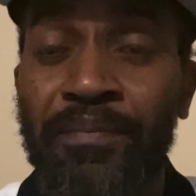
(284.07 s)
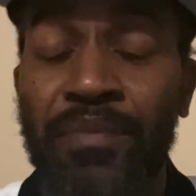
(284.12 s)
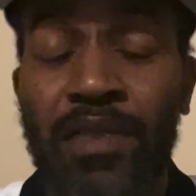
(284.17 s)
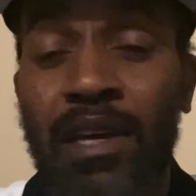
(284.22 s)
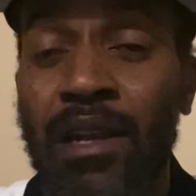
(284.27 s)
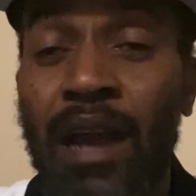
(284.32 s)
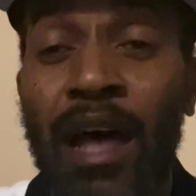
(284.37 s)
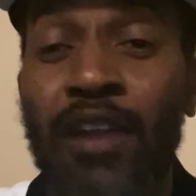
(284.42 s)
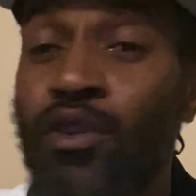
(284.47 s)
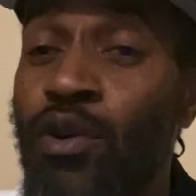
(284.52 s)

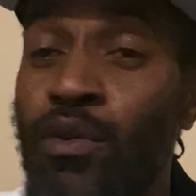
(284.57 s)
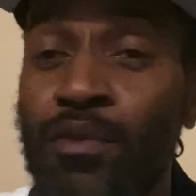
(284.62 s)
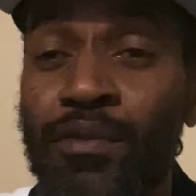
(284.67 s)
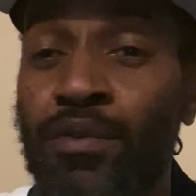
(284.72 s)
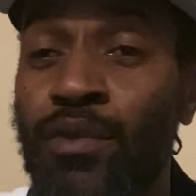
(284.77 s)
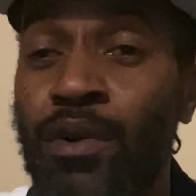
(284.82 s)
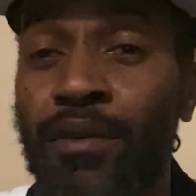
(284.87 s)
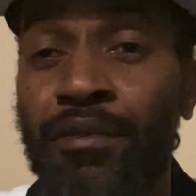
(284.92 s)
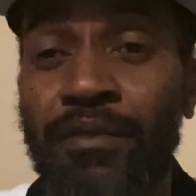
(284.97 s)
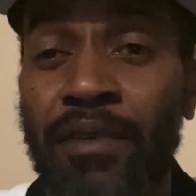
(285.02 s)
And I know
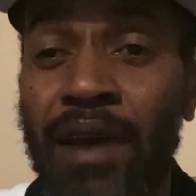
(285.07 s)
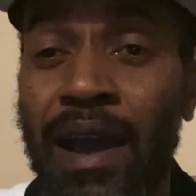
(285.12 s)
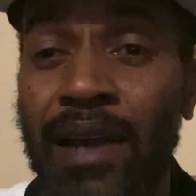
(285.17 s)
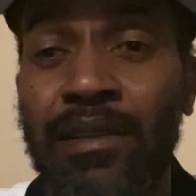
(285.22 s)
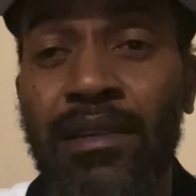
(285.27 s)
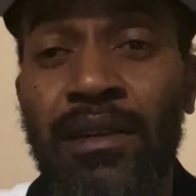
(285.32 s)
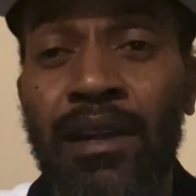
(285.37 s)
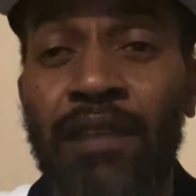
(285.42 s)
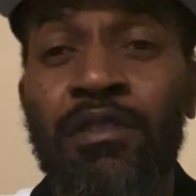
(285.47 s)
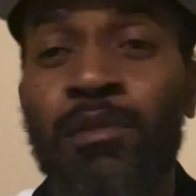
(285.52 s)
for a
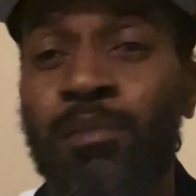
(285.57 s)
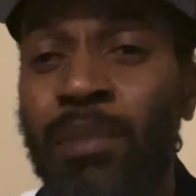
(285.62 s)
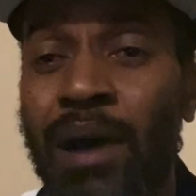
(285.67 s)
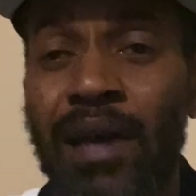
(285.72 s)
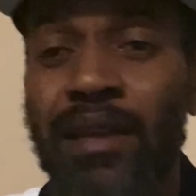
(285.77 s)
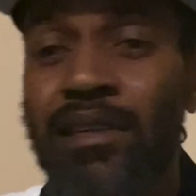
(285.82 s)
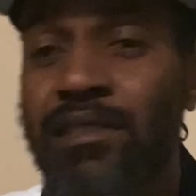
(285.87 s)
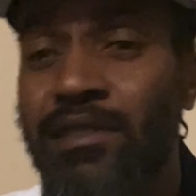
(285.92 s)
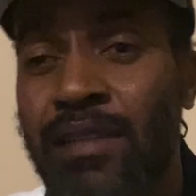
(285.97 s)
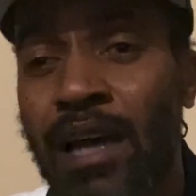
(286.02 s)
fact that
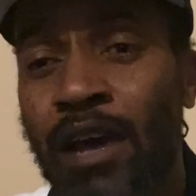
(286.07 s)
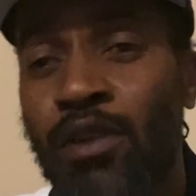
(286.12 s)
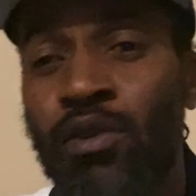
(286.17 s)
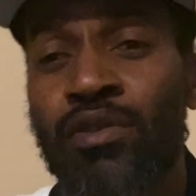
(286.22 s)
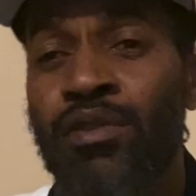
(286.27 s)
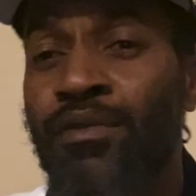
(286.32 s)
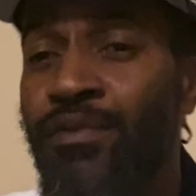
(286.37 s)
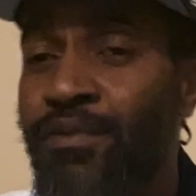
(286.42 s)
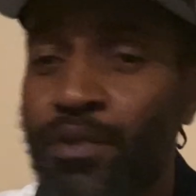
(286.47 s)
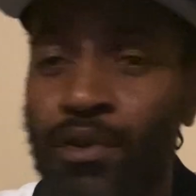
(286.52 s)
everybody is not
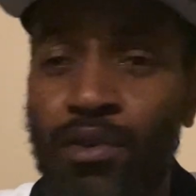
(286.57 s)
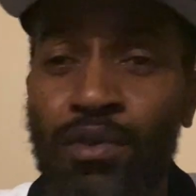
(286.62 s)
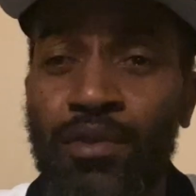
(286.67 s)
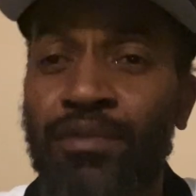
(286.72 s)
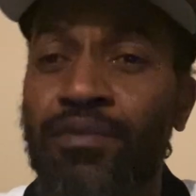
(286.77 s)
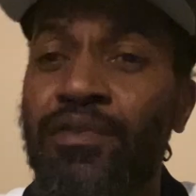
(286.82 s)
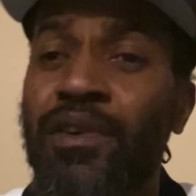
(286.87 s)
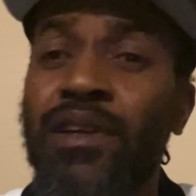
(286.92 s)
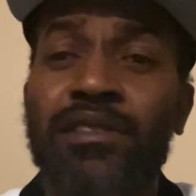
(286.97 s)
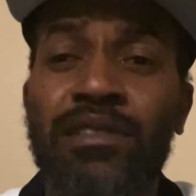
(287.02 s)
on the phone,
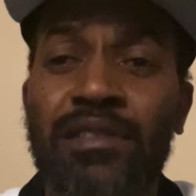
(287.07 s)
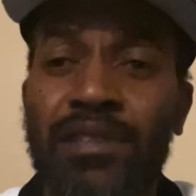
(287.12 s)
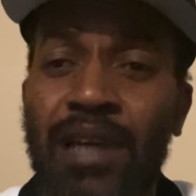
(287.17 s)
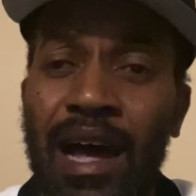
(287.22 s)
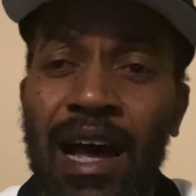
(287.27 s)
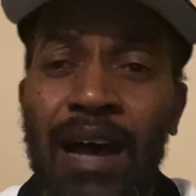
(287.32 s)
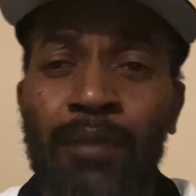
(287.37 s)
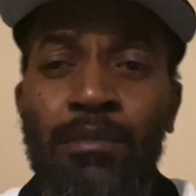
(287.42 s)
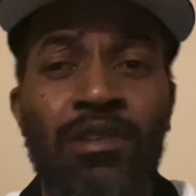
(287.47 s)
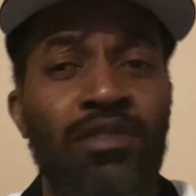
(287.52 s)

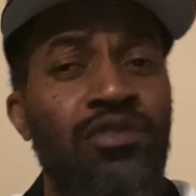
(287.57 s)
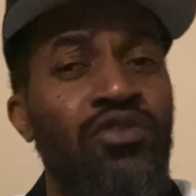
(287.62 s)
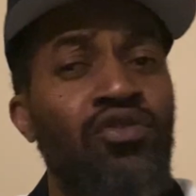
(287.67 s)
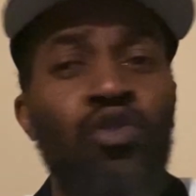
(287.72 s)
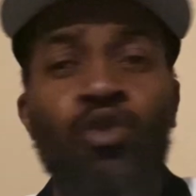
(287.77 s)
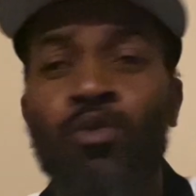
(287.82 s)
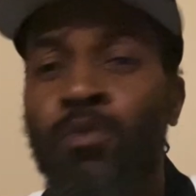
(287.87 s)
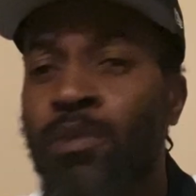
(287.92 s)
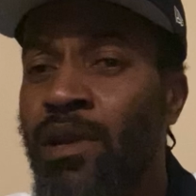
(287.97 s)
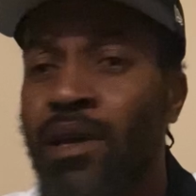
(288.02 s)
FaceTime and a
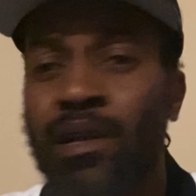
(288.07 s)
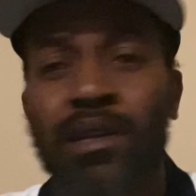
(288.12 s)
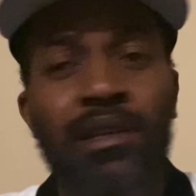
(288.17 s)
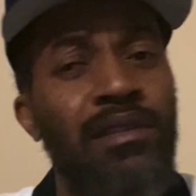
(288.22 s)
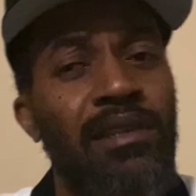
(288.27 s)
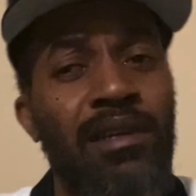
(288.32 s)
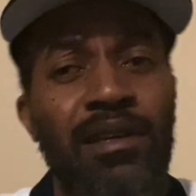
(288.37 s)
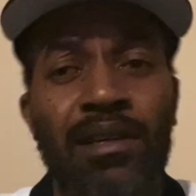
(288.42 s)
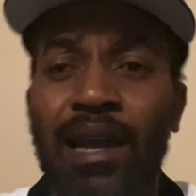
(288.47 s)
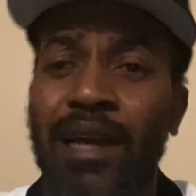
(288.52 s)
Zoom and
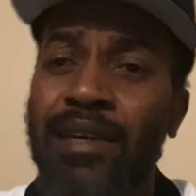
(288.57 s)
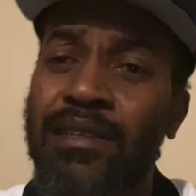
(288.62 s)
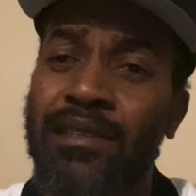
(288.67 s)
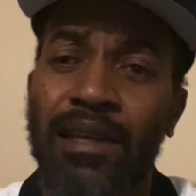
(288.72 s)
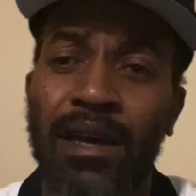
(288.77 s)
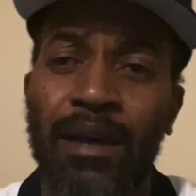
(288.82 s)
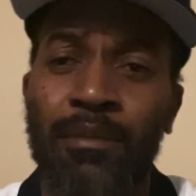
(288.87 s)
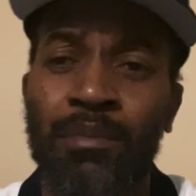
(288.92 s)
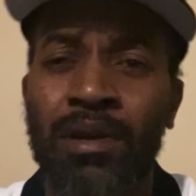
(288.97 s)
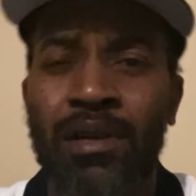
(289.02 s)
anything like
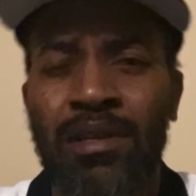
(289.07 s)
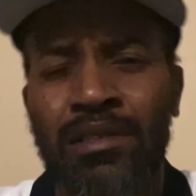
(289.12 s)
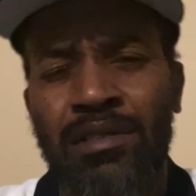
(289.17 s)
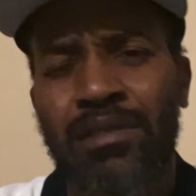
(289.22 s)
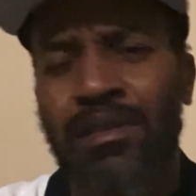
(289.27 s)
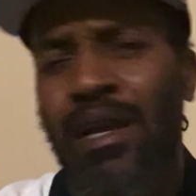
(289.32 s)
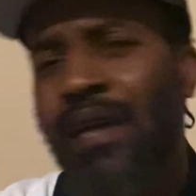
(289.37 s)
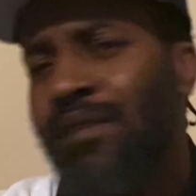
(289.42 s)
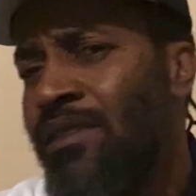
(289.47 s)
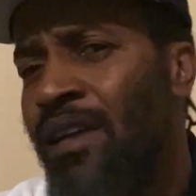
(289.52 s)
that, because
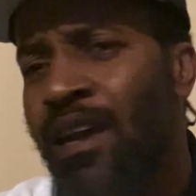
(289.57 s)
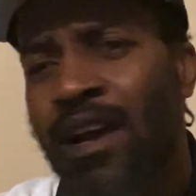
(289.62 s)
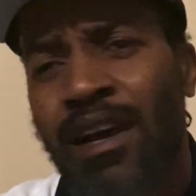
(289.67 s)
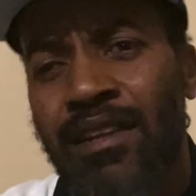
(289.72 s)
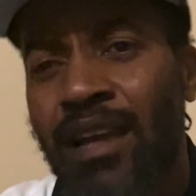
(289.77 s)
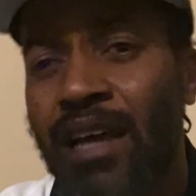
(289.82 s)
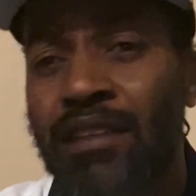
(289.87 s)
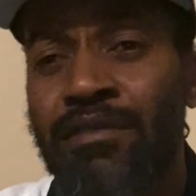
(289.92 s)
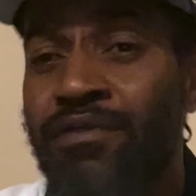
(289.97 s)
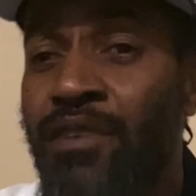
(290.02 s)
that's
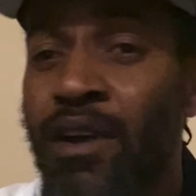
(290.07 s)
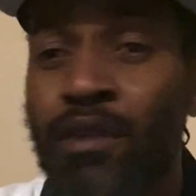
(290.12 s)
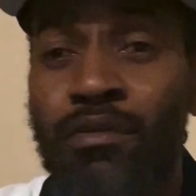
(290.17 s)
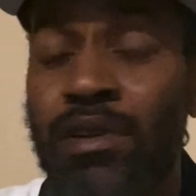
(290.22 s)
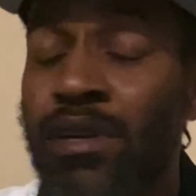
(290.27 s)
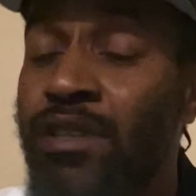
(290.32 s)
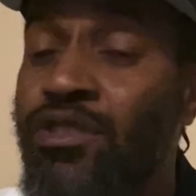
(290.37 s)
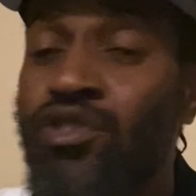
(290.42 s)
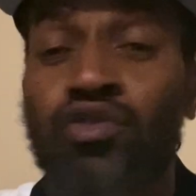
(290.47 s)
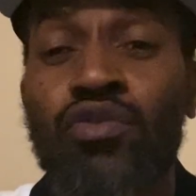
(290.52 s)

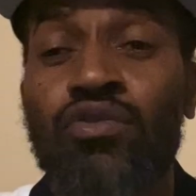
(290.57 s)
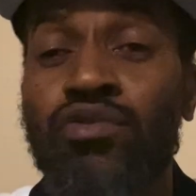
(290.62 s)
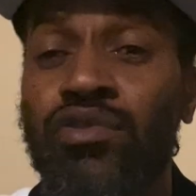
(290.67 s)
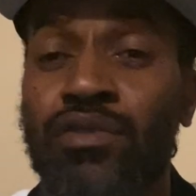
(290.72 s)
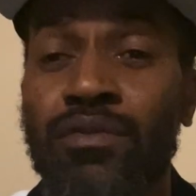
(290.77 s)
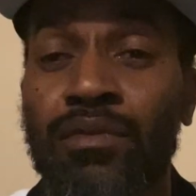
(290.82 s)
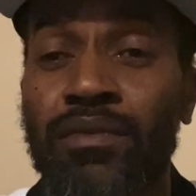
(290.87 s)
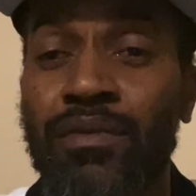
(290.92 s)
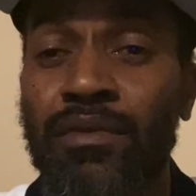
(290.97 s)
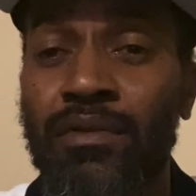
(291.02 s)
very
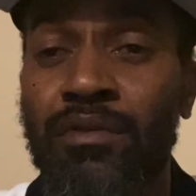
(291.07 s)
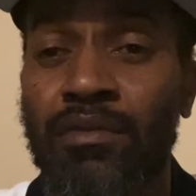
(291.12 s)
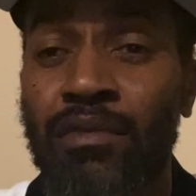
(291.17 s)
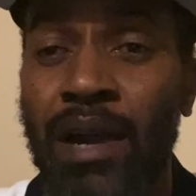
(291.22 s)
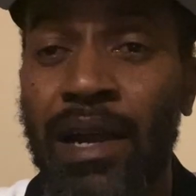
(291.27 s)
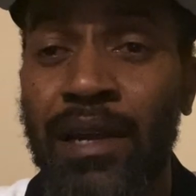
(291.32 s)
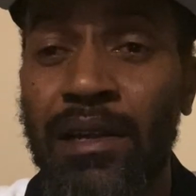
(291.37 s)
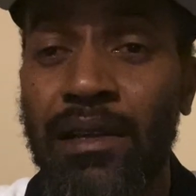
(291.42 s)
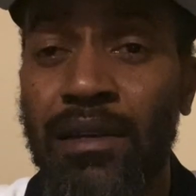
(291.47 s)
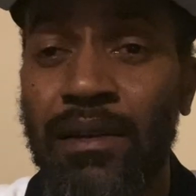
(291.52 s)
intrusive,
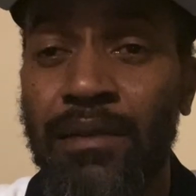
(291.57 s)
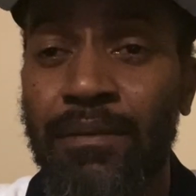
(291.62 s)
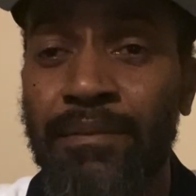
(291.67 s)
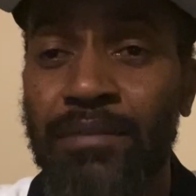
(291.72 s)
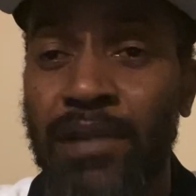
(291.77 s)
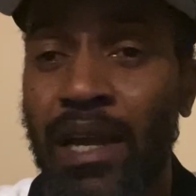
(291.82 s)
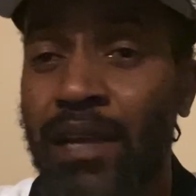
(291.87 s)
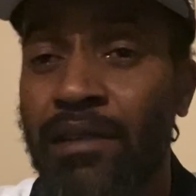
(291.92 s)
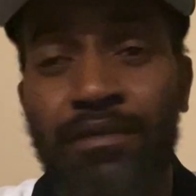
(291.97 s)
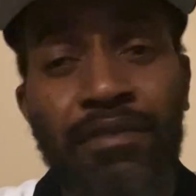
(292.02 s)
right?
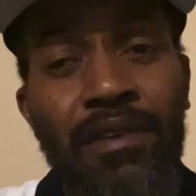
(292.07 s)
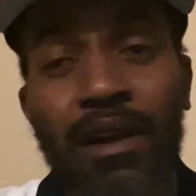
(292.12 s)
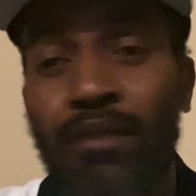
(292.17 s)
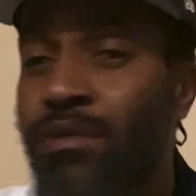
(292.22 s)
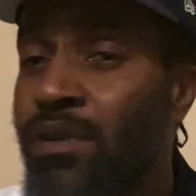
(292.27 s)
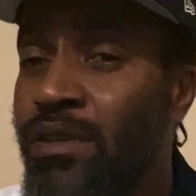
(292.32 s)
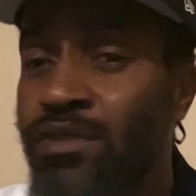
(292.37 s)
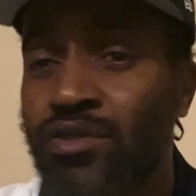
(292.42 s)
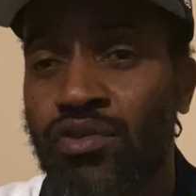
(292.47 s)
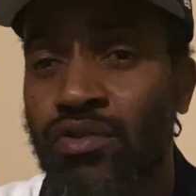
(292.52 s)
That's
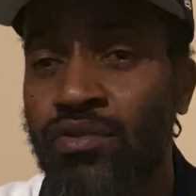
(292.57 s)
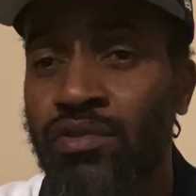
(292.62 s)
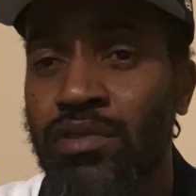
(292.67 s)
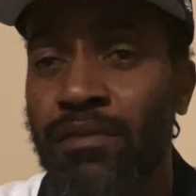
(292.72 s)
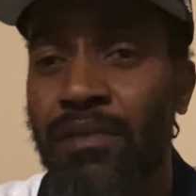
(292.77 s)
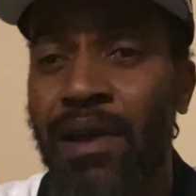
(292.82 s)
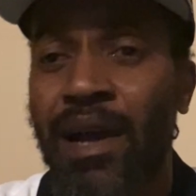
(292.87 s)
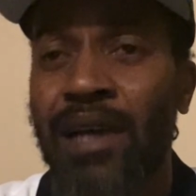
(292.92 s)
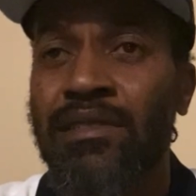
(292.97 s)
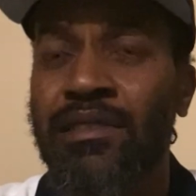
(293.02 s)
very
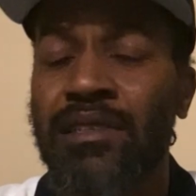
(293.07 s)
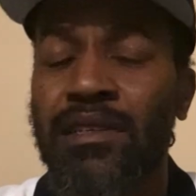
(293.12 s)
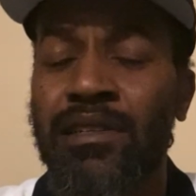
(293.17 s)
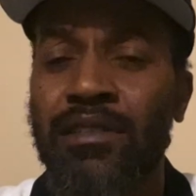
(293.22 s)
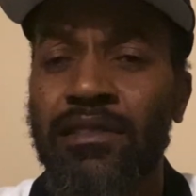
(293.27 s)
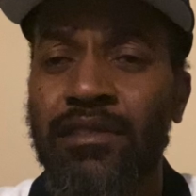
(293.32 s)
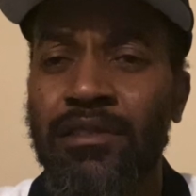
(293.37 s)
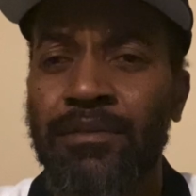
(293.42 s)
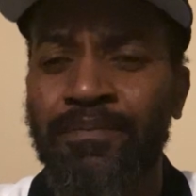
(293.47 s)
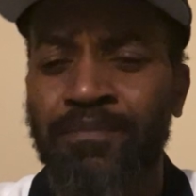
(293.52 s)
intrusive, as
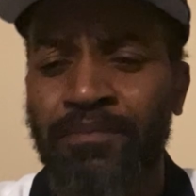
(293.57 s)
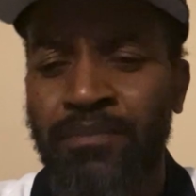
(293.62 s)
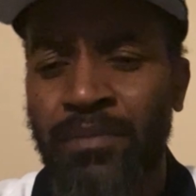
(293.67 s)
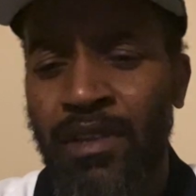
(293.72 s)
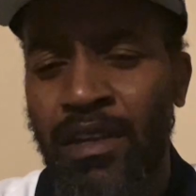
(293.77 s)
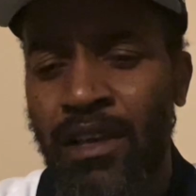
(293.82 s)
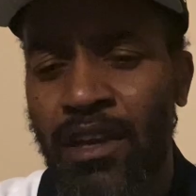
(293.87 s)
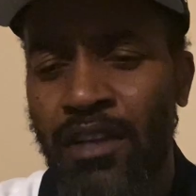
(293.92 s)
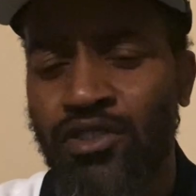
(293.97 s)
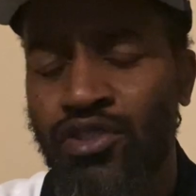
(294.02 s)
is.
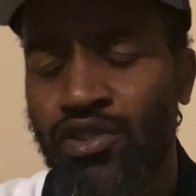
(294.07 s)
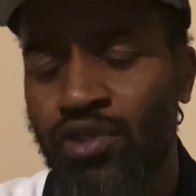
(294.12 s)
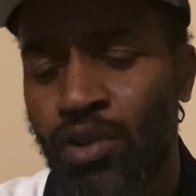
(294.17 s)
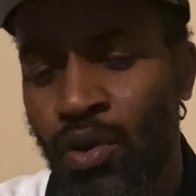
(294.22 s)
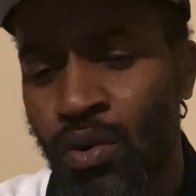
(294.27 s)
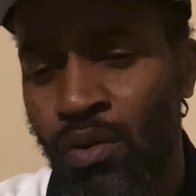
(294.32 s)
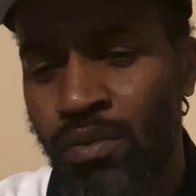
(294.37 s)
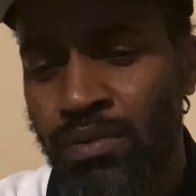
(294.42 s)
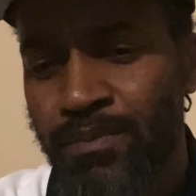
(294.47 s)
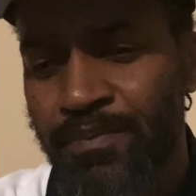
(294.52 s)
And
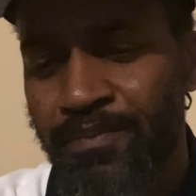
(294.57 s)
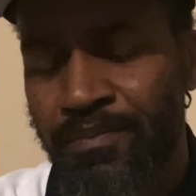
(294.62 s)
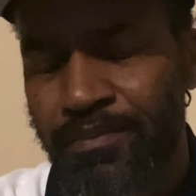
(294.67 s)
so